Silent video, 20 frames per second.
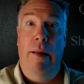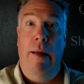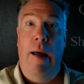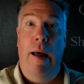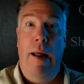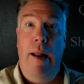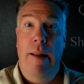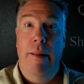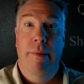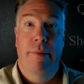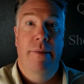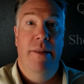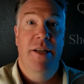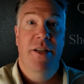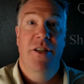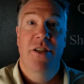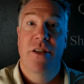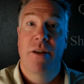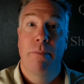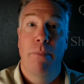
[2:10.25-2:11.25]
I,
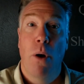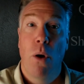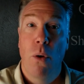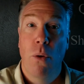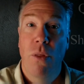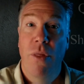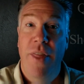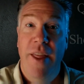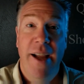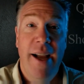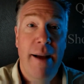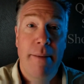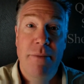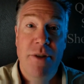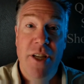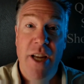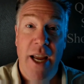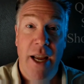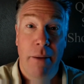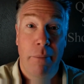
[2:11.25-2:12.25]
this is a bold thing
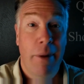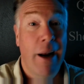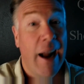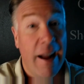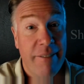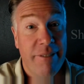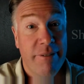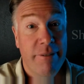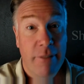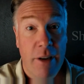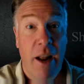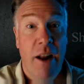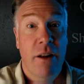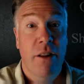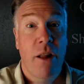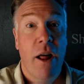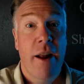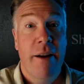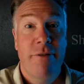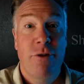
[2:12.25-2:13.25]
I'm saying, but I've done
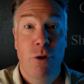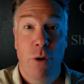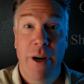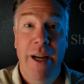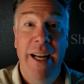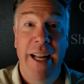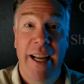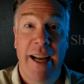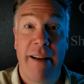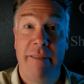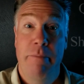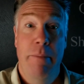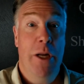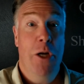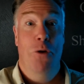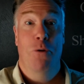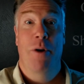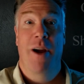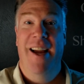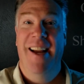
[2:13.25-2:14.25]
a lot of training. I've
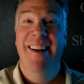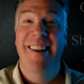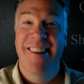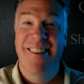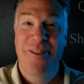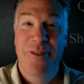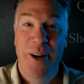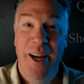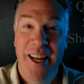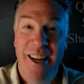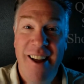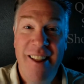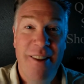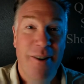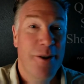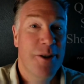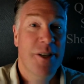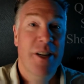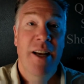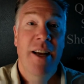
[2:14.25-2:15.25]
been trained and trained
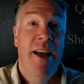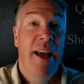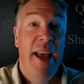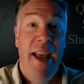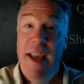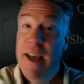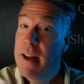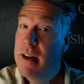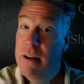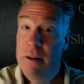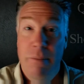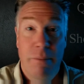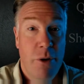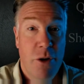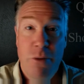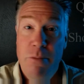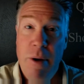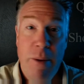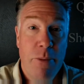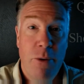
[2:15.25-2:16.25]
others, and
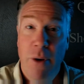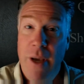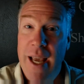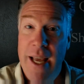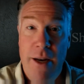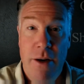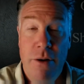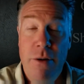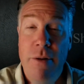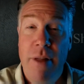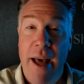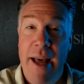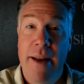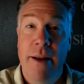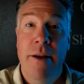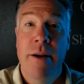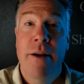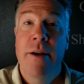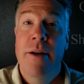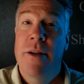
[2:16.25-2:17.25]
most people can't do
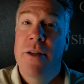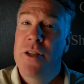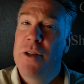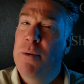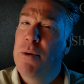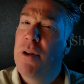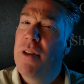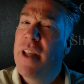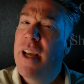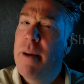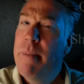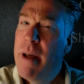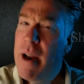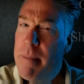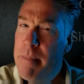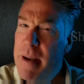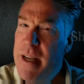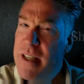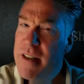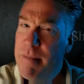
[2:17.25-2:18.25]
that. So when you think about
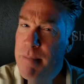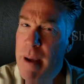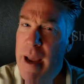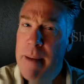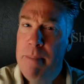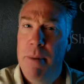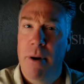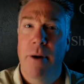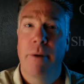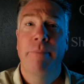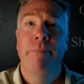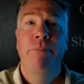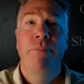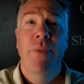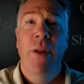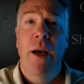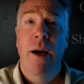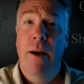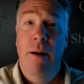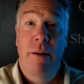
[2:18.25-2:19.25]
a piece of paper,
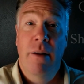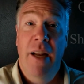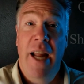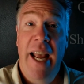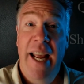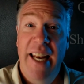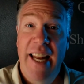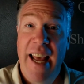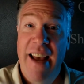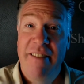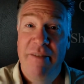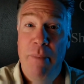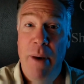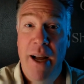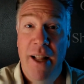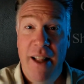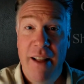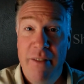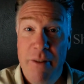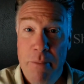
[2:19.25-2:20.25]
uh, an 8.5
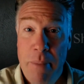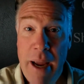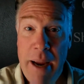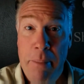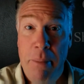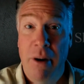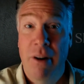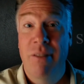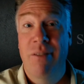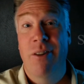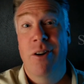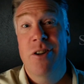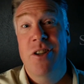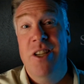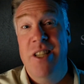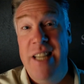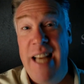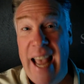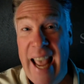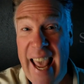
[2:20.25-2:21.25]
by 11 paper
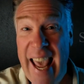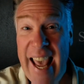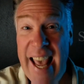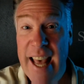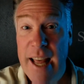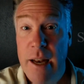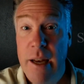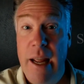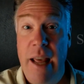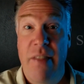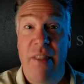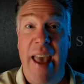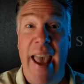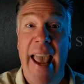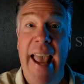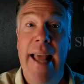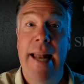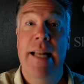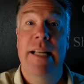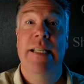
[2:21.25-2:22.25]
versus a hand, and the
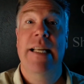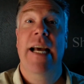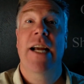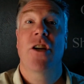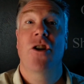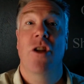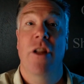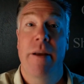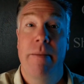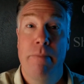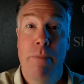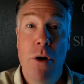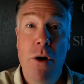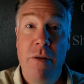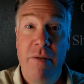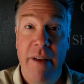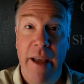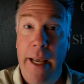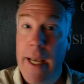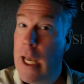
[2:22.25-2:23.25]
hand is actually
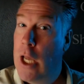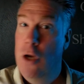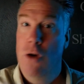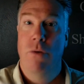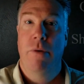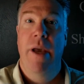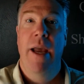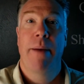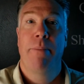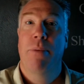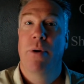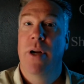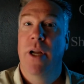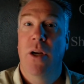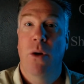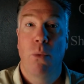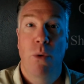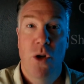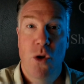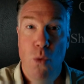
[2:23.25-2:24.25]
moving, and you can't
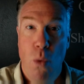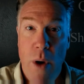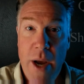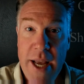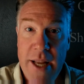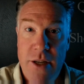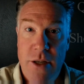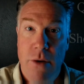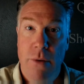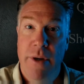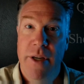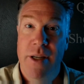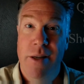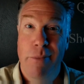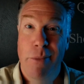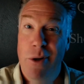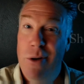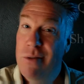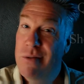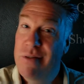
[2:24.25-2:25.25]
predict which way it's going
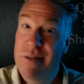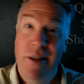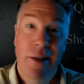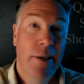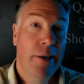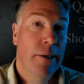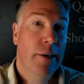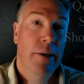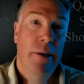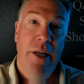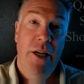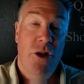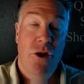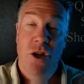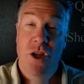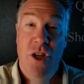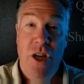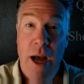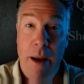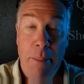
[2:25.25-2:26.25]
to move, it's
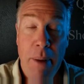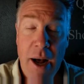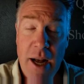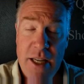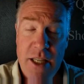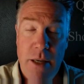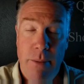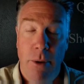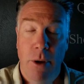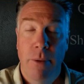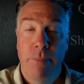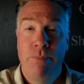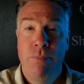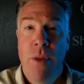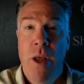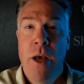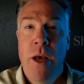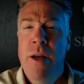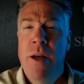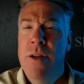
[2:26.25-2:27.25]
just not possible.
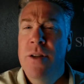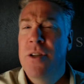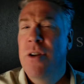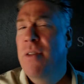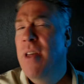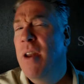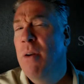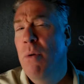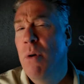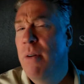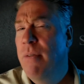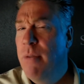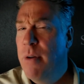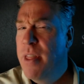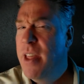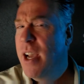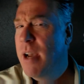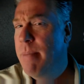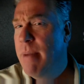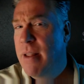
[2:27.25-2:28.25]
So then if we
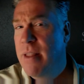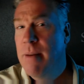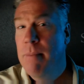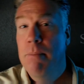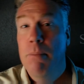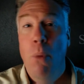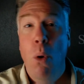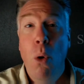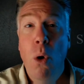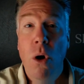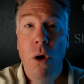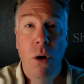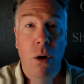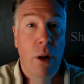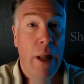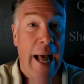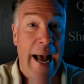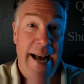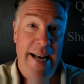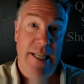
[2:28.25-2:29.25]
think about the
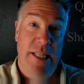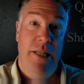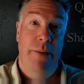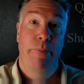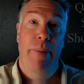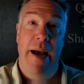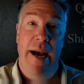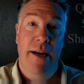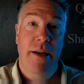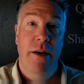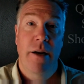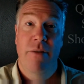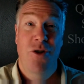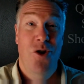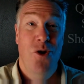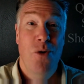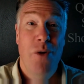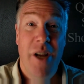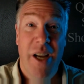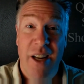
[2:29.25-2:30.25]
moral aspect of
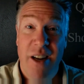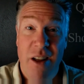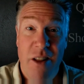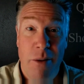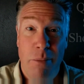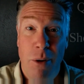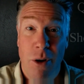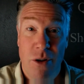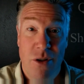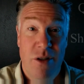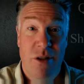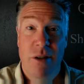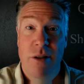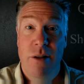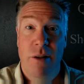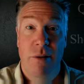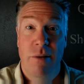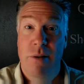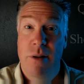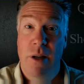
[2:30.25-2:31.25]
shooting another
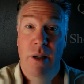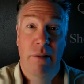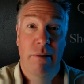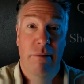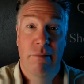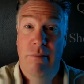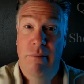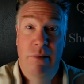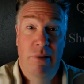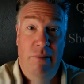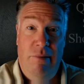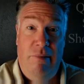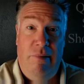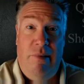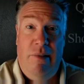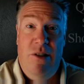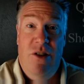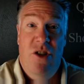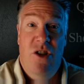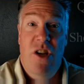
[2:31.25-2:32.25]
person to, to, to
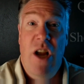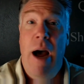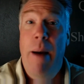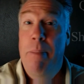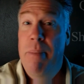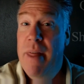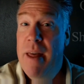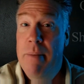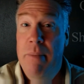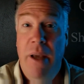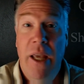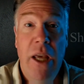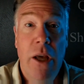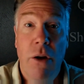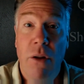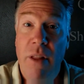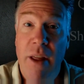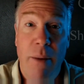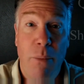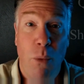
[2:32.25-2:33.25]
stop them,
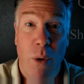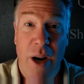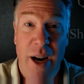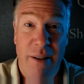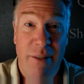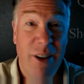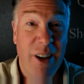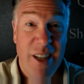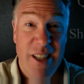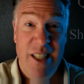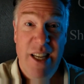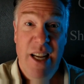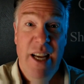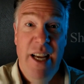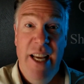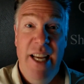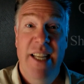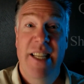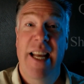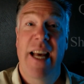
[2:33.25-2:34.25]
kill them, whatever, is,
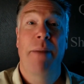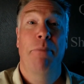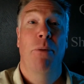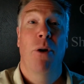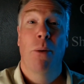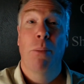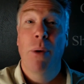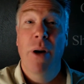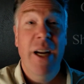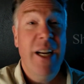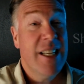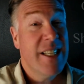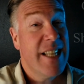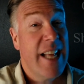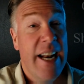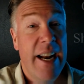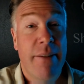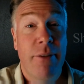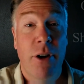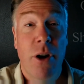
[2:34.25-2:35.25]
is that appropriate? Is
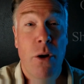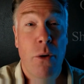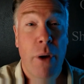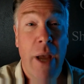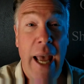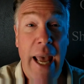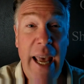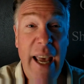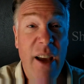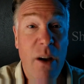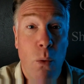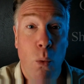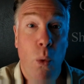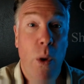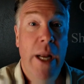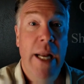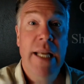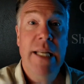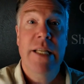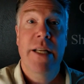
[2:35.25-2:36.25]
that ever okay?
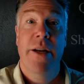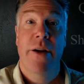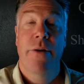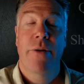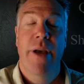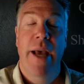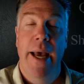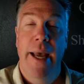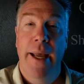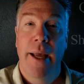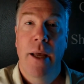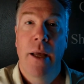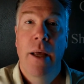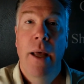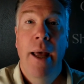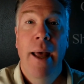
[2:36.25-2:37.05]
When is it okay?